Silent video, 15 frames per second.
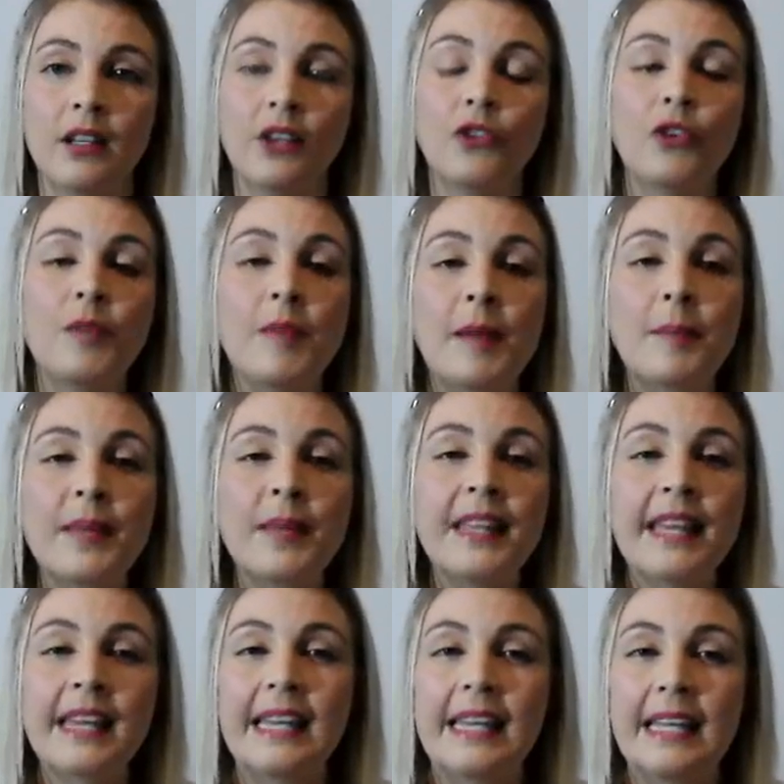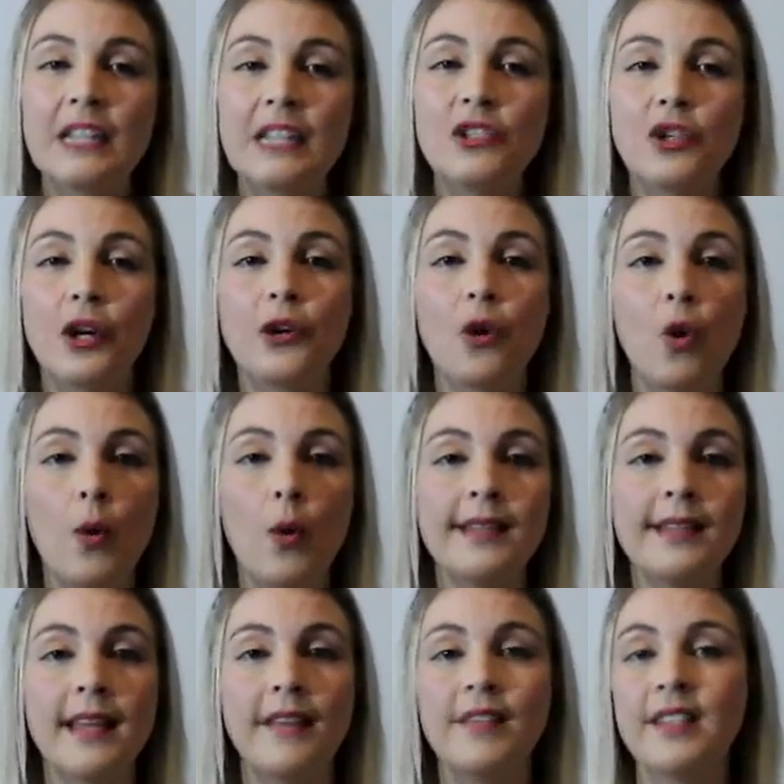Remember that kids don't always
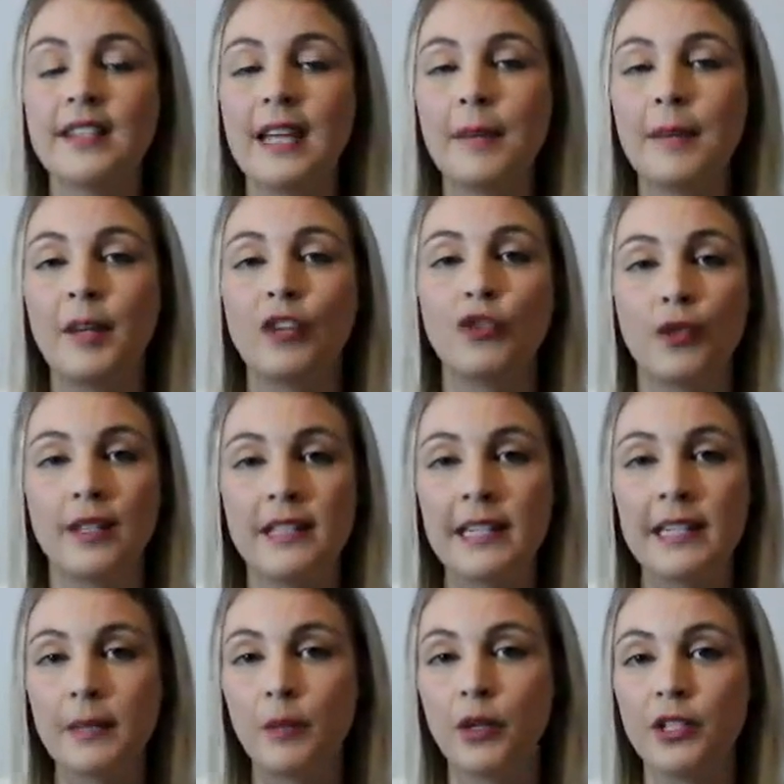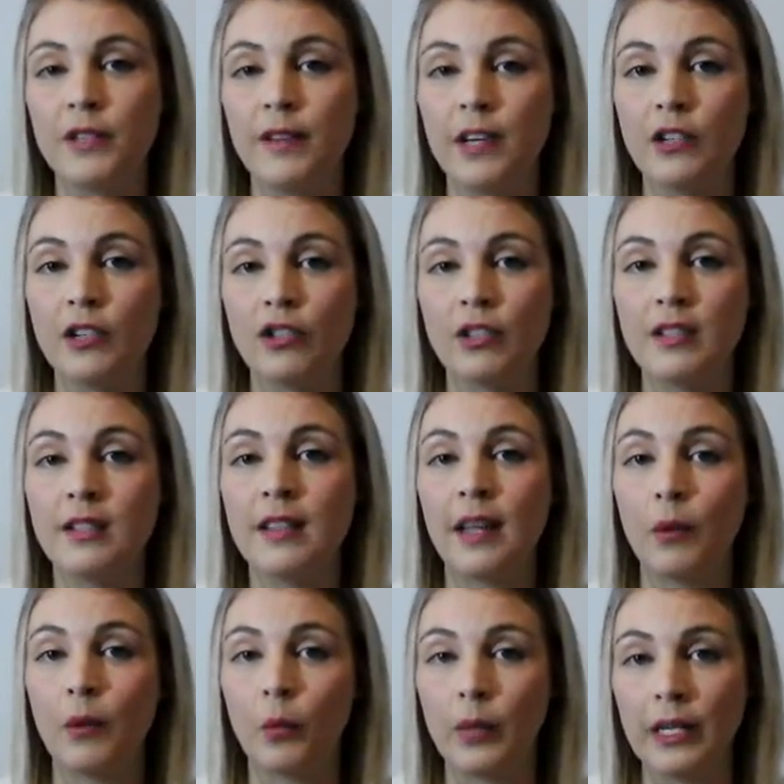have the same intrinsic motivation
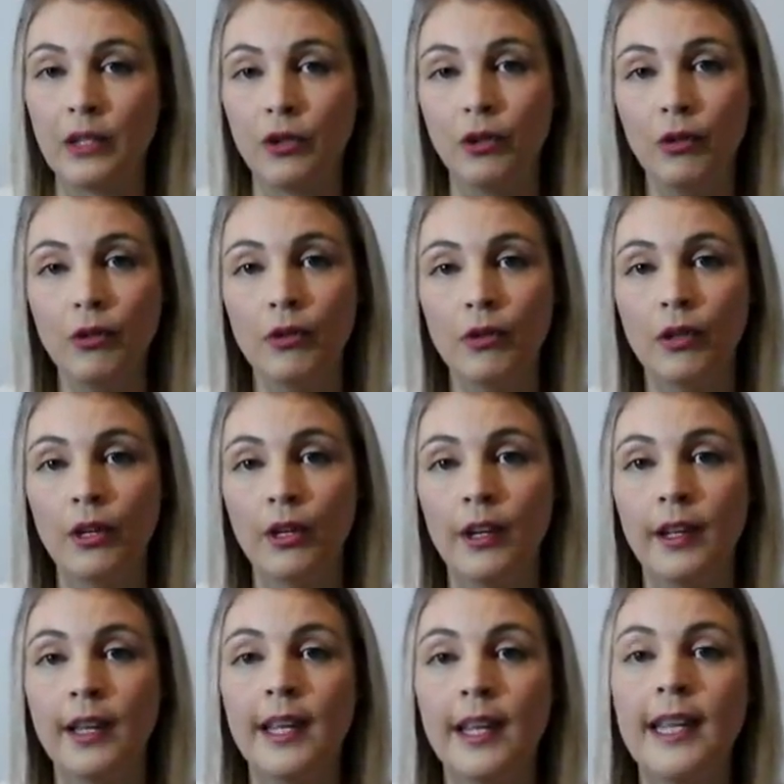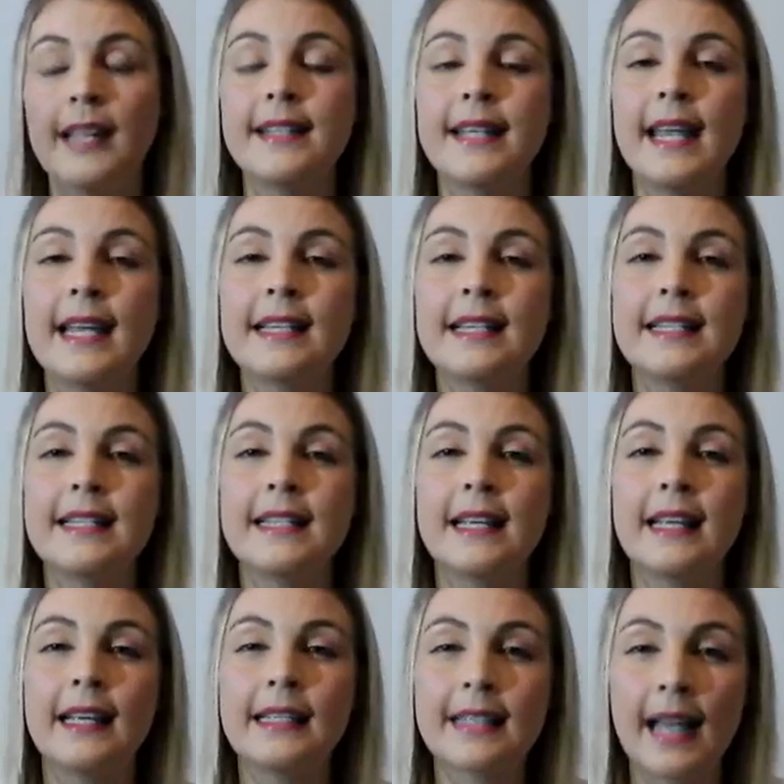that we do. It takes
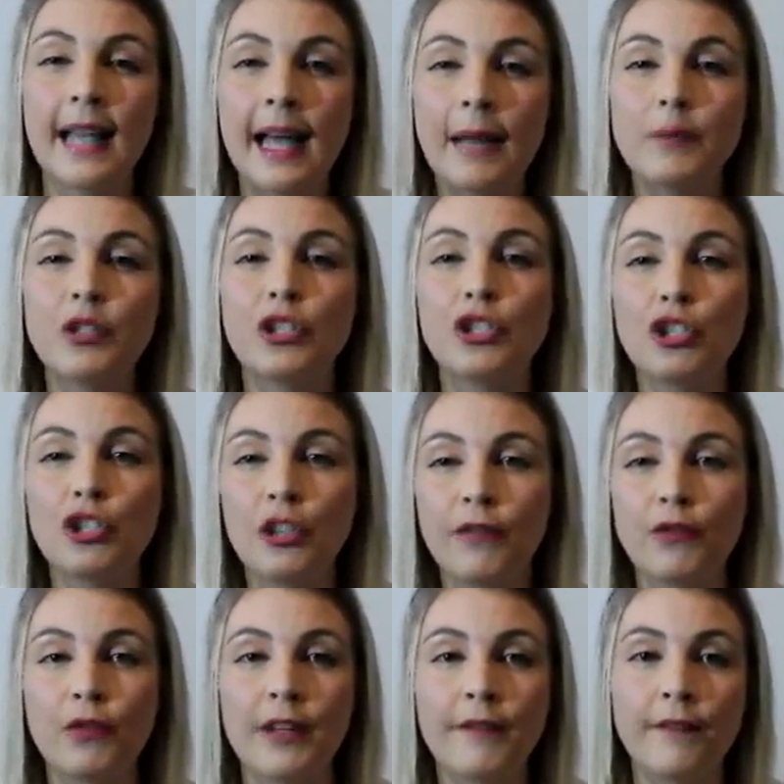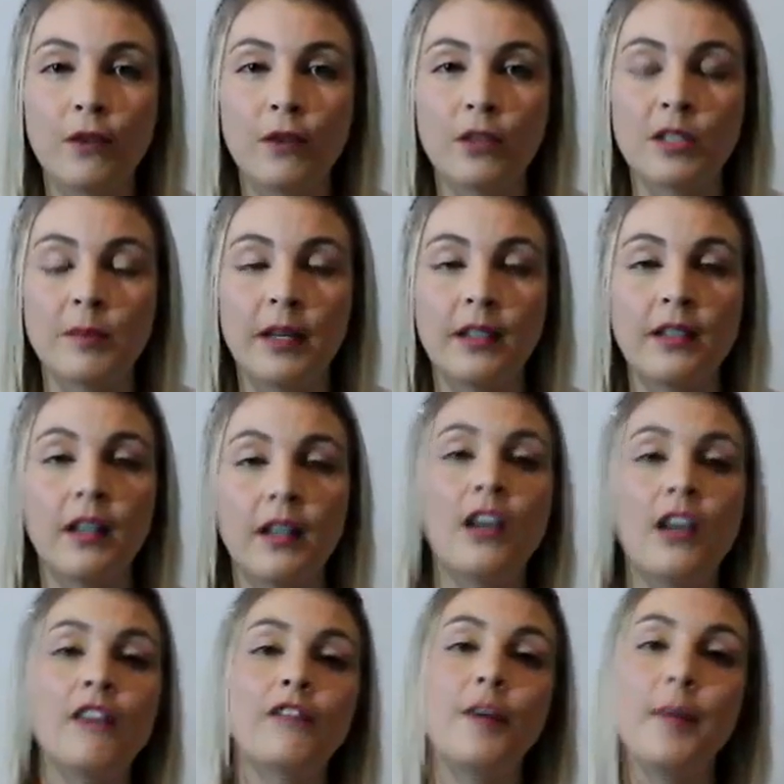time to shift reinforcement
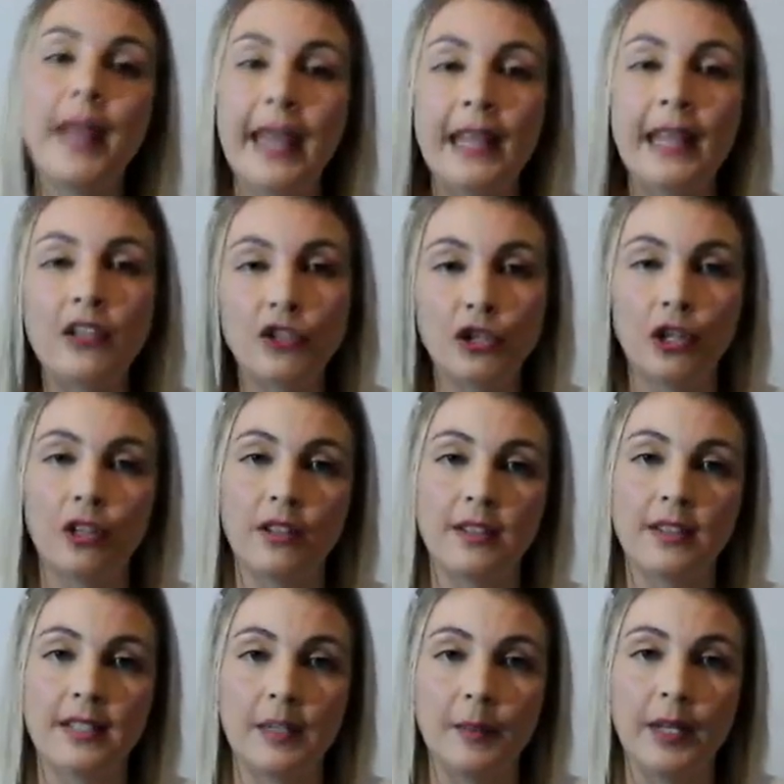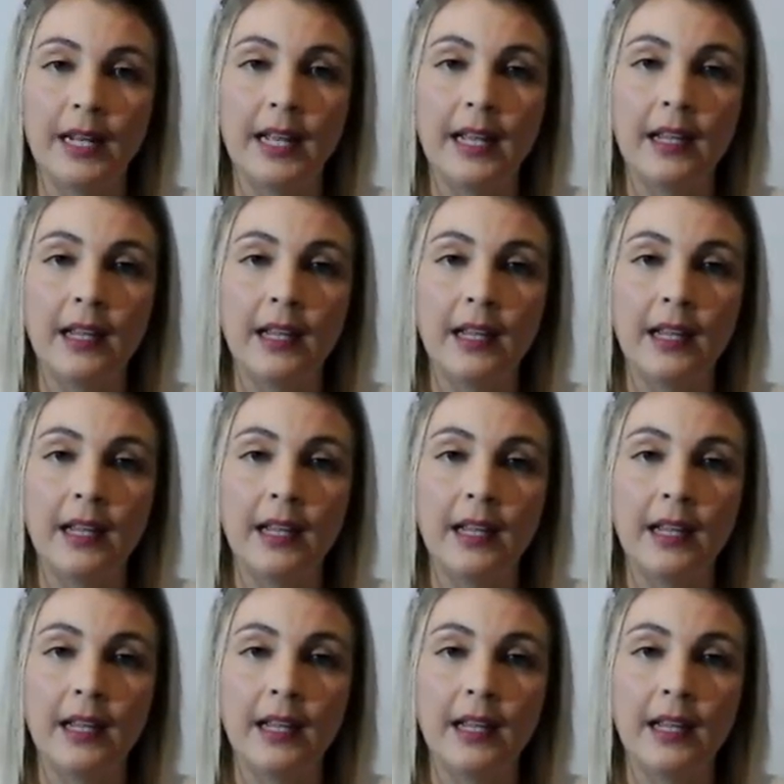from external stimuli